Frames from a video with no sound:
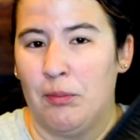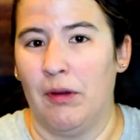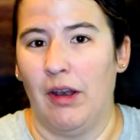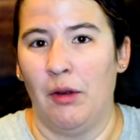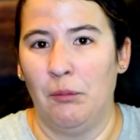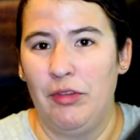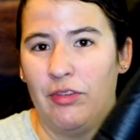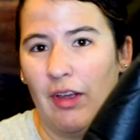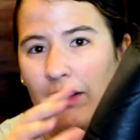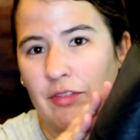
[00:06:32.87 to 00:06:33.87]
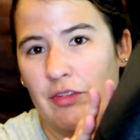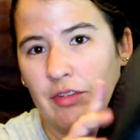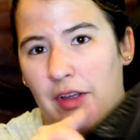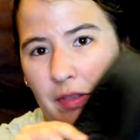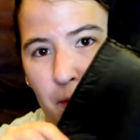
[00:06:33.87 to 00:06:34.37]
but on one side it's
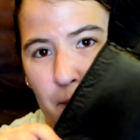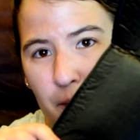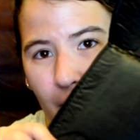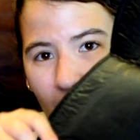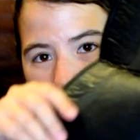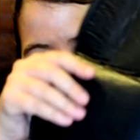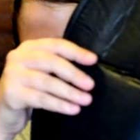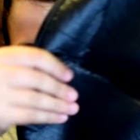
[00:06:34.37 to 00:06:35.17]
just got the black,